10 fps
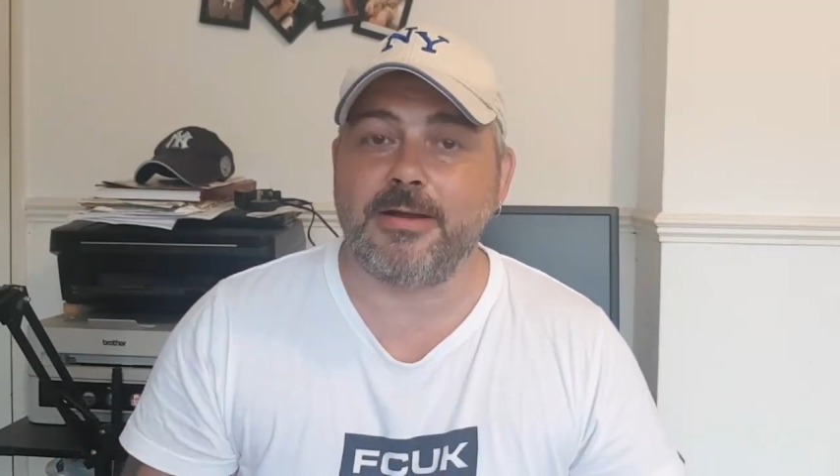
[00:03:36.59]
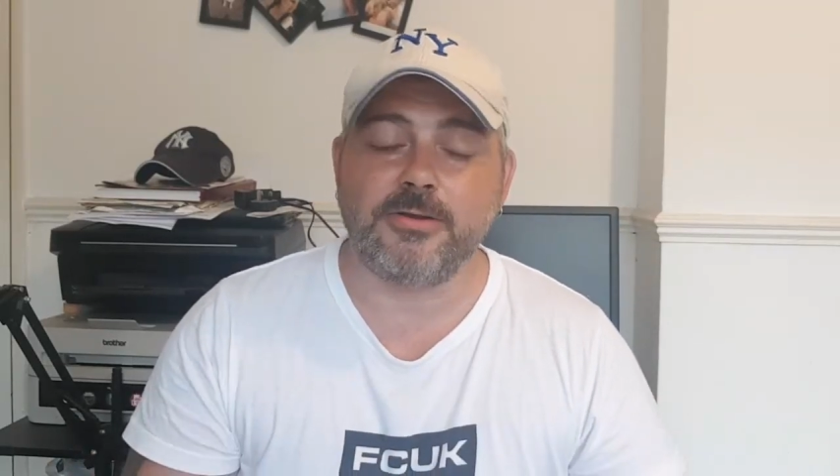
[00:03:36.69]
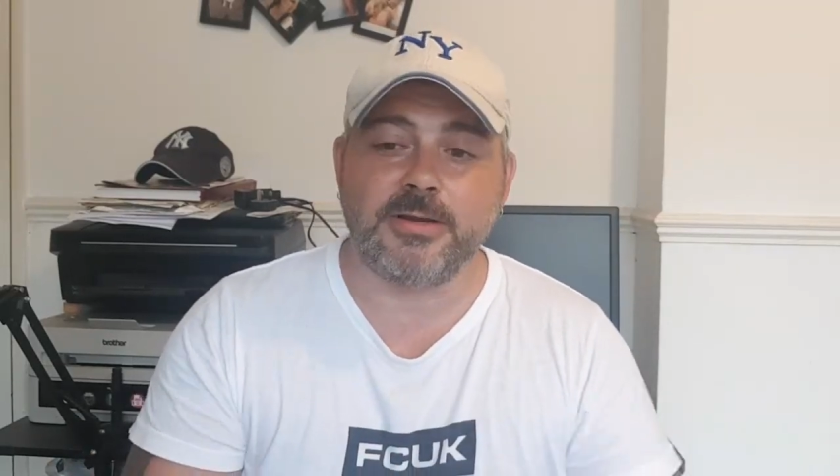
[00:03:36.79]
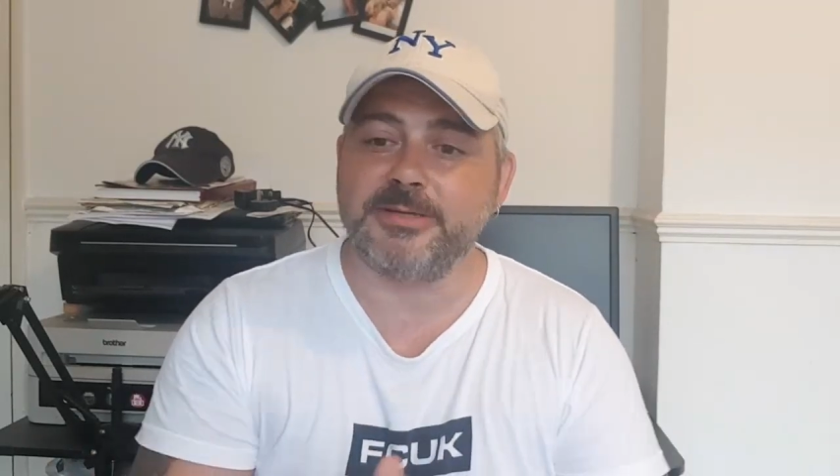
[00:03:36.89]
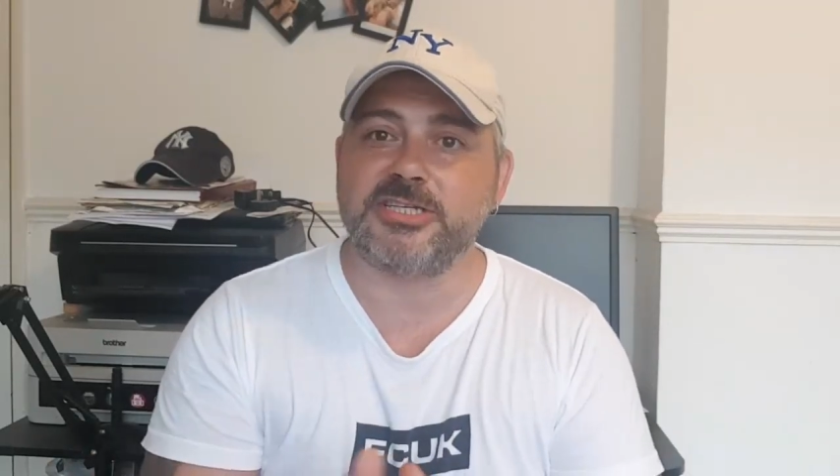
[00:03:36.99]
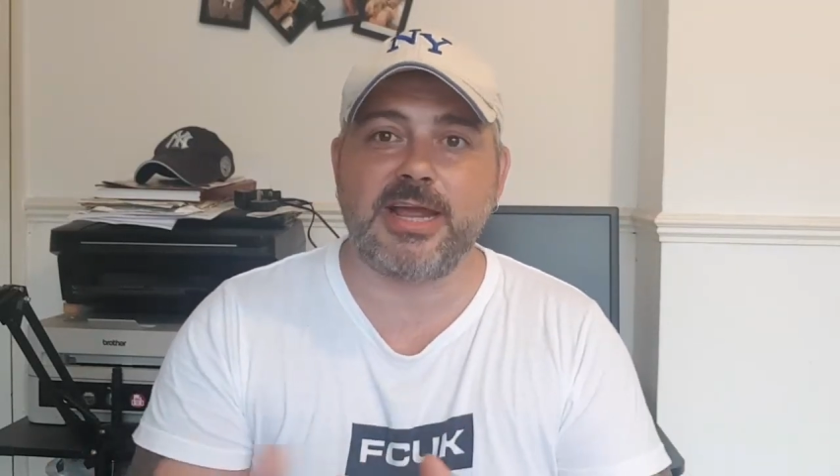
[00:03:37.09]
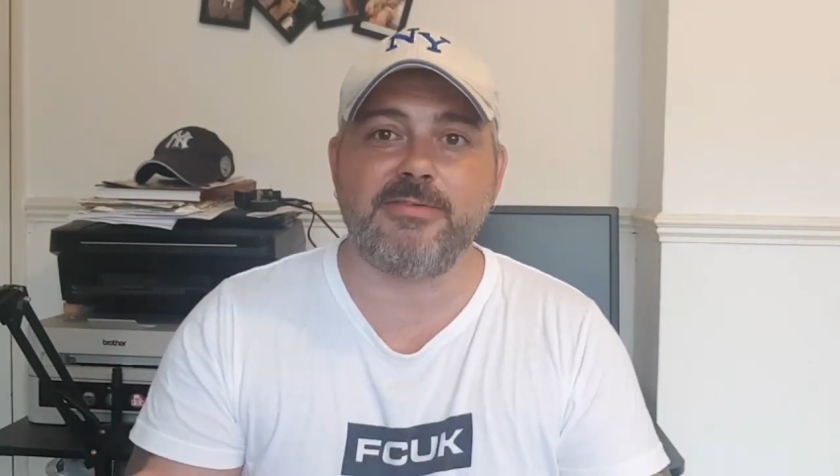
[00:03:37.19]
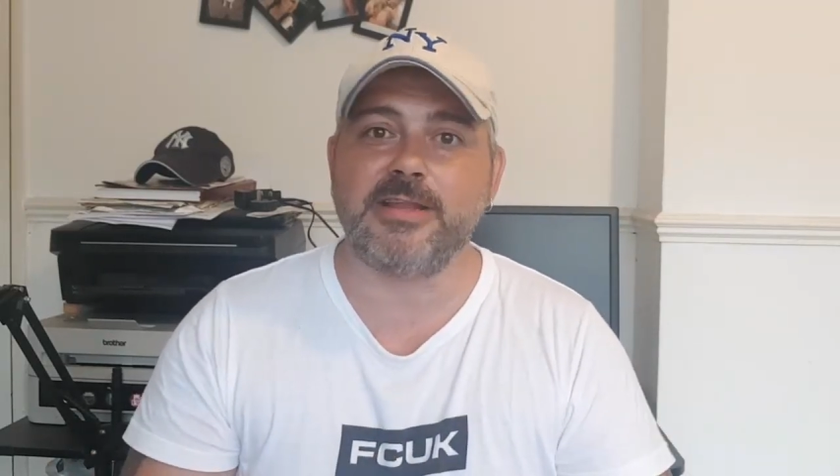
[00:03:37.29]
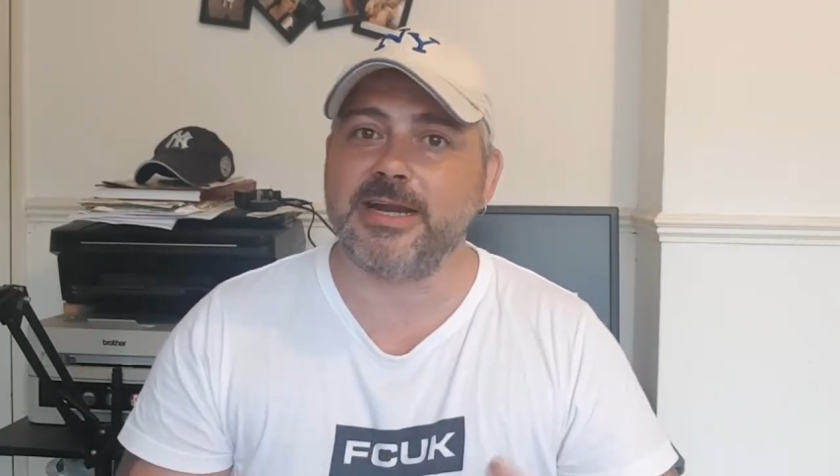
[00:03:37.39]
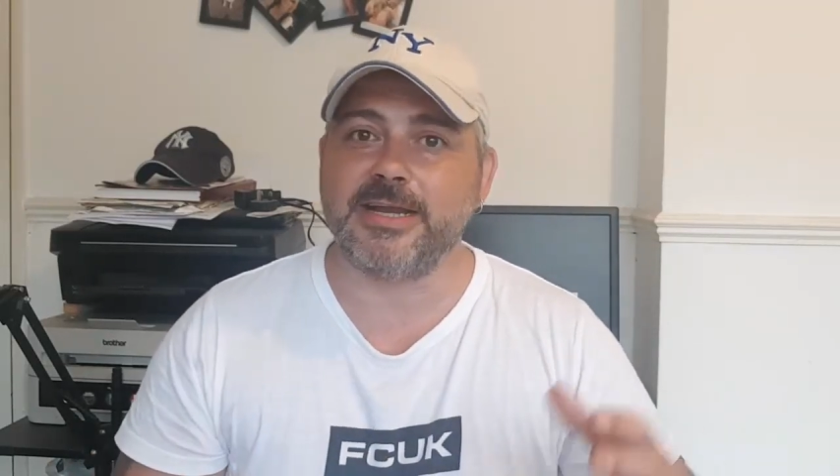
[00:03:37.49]
I'm going to be
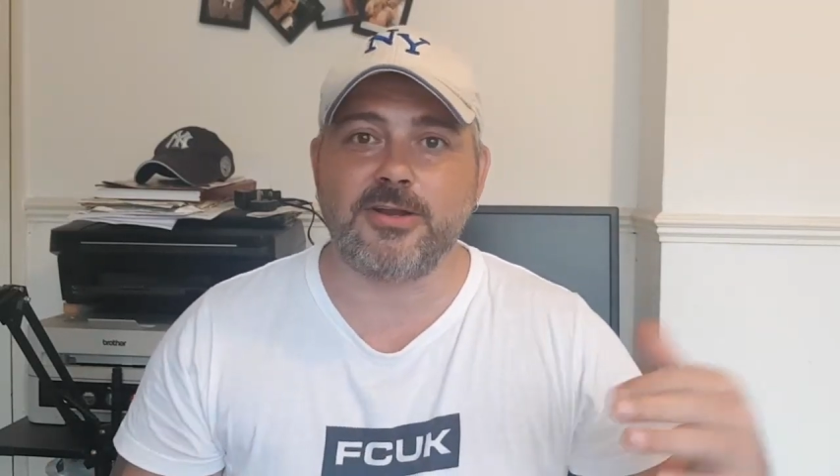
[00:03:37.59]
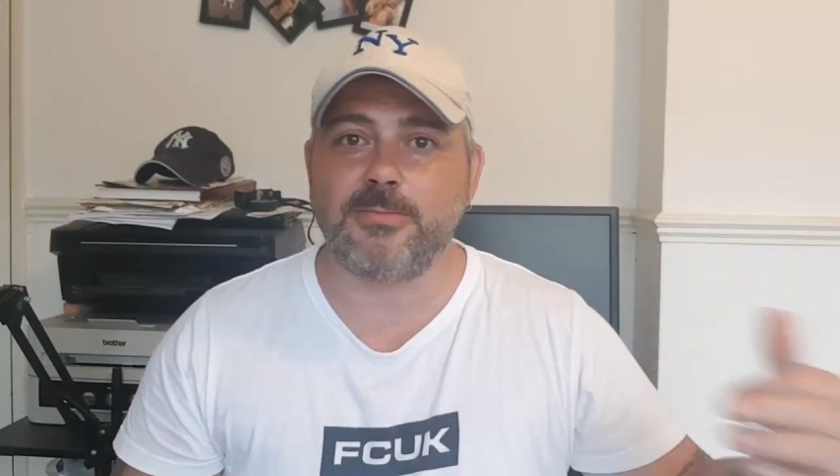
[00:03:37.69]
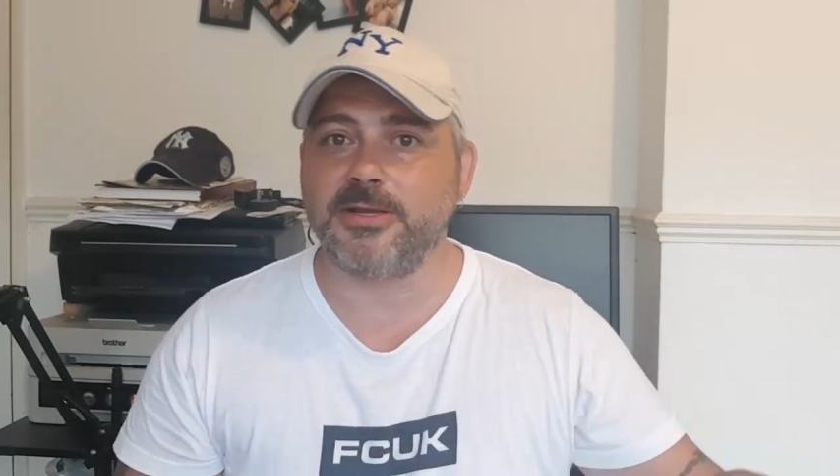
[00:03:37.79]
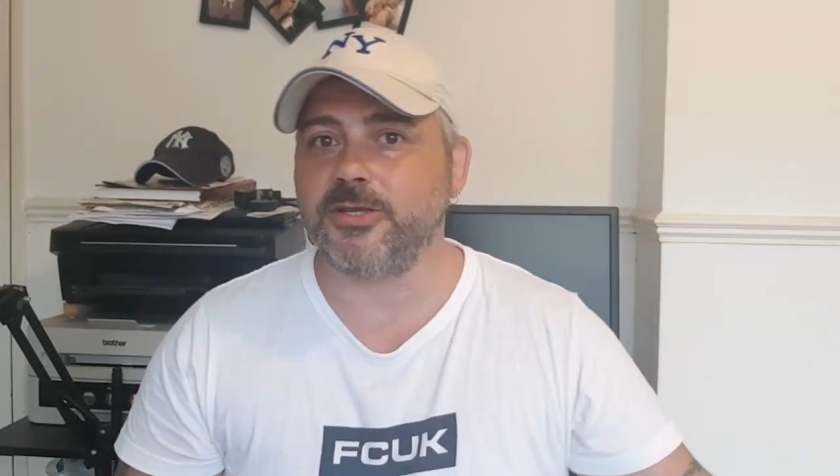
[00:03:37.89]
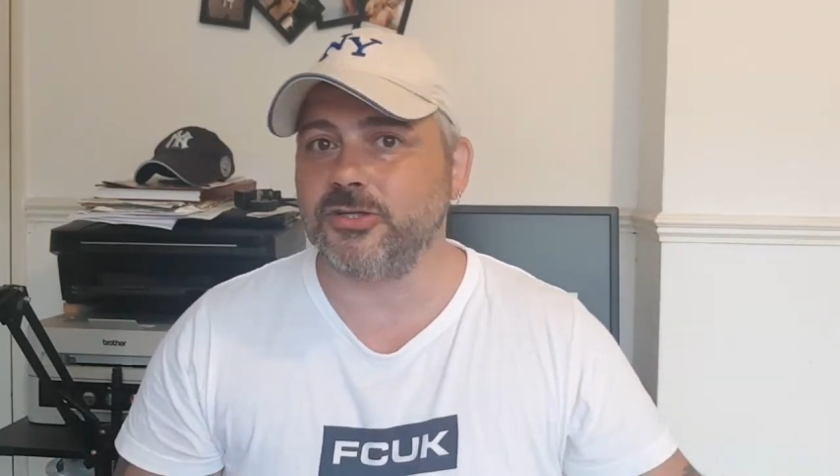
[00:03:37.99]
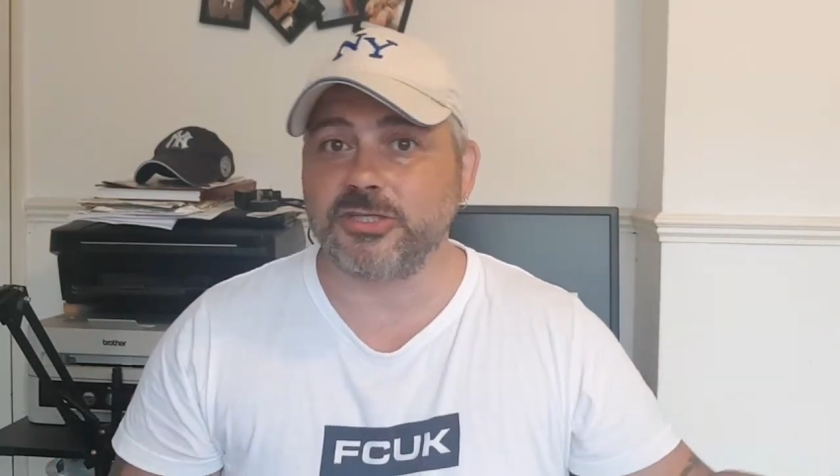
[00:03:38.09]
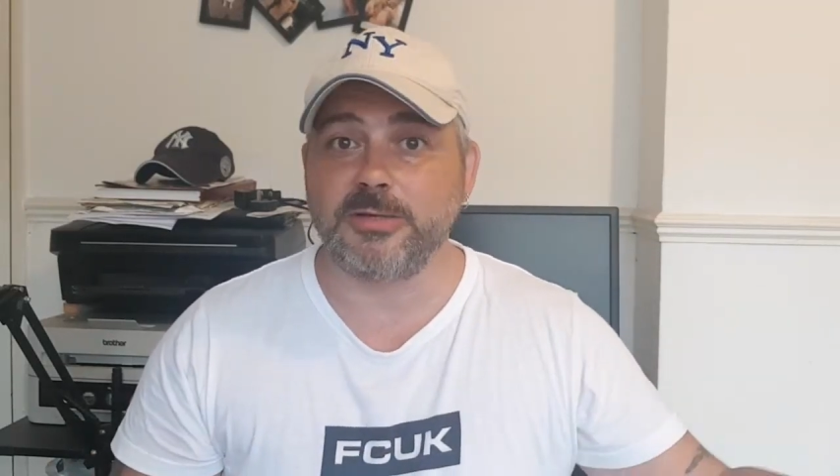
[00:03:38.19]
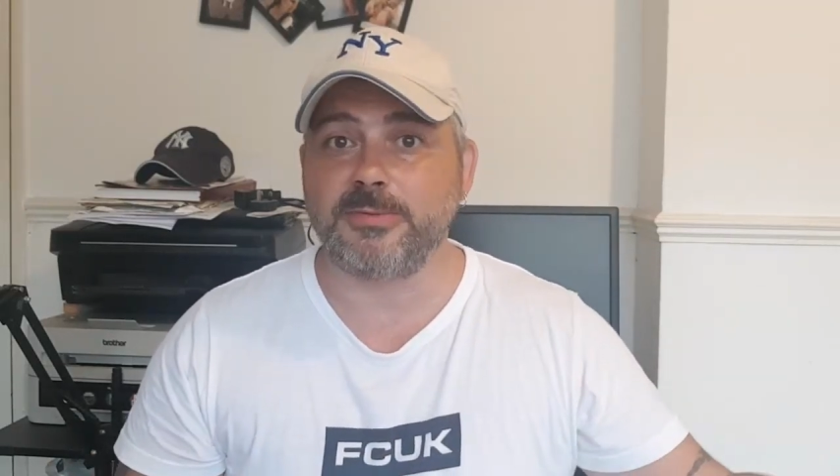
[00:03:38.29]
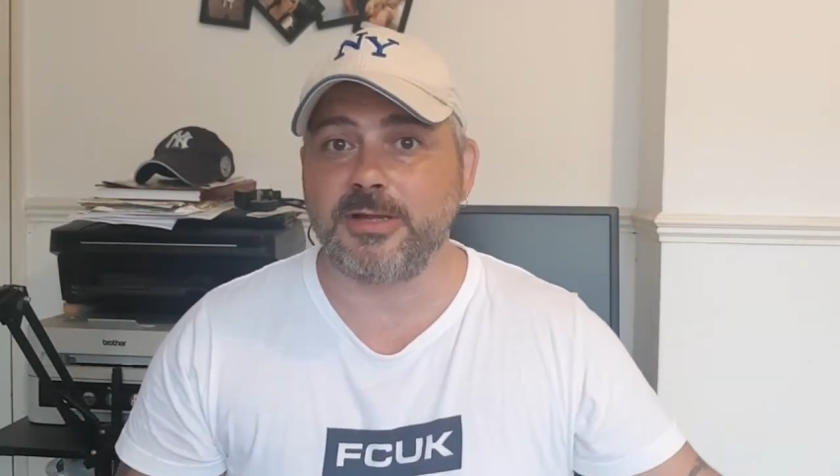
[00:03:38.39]
sharing the link on my YouTube,